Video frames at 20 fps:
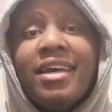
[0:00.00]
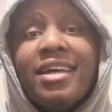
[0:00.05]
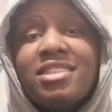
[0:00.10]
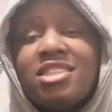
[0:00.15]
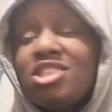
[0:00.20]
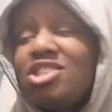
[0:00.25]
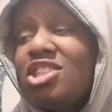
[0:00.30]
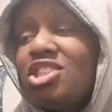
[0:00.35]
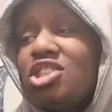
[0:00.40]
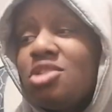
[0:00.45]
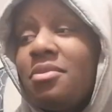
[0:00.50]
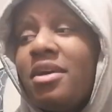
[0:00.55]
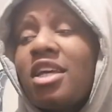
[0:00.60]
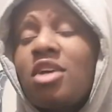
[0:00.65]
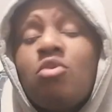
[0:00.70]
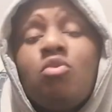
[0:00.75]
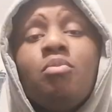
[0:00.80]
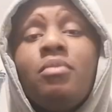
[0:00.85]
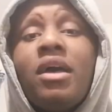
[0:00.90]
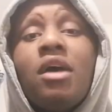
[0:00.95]
His decision
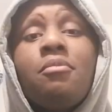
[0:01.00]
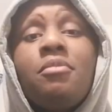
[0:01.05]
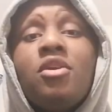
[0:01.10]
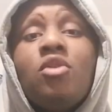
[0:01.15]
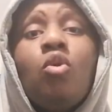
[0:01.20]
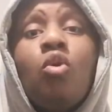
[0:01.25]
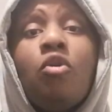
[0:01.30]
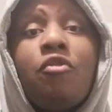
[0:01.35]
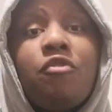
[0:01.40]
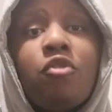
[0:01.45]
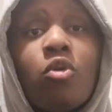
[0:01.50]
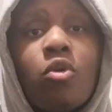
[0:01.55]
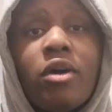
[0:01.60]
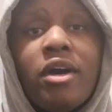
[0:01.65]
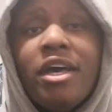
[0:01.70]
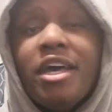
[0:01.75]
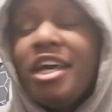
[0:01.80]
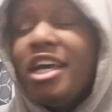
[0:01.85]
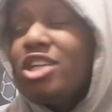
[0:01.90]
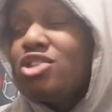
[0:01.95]
making may have been
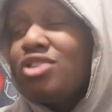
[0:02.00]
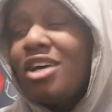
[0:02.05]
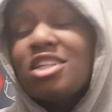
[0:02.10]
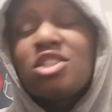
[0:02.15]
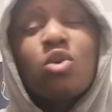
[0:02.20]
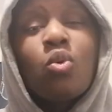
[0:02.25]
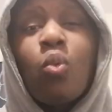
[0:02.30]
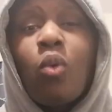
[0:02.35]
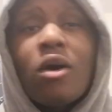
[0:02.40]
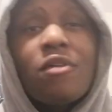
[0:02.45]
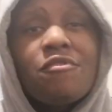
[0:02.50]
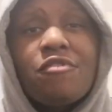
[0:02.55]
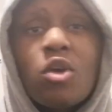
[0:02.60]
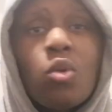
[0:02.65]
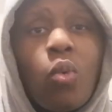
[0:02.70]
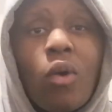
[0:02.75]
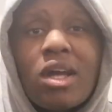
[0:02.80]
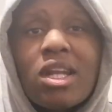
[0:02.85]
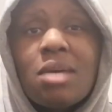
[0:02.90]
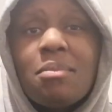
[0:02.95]
awful. He tried to
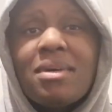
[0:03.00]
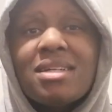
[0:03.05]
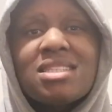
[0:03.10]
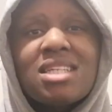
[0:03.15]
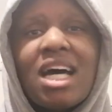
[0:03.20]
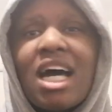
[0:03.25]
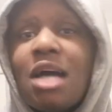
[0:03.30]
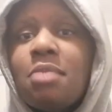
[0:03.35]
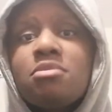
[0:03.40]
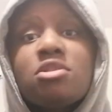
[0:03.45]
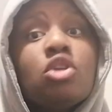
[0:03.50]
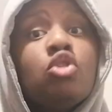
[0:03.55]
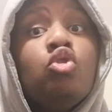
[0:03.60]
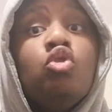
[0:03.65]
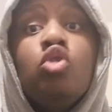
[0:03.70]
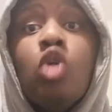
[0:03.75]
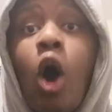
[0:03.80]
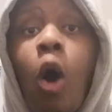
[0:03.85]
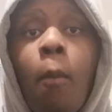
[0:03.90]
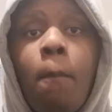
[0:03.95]
1v1 him at times.
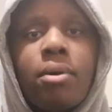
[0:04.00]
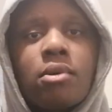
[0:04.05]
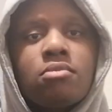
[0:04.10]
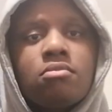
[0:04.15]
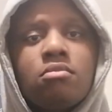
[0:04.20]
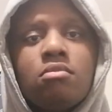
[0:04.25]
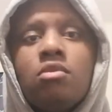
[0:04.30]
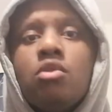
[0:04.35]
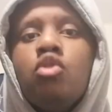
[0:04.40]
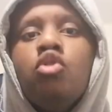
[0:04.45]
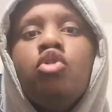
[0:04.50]
Nope.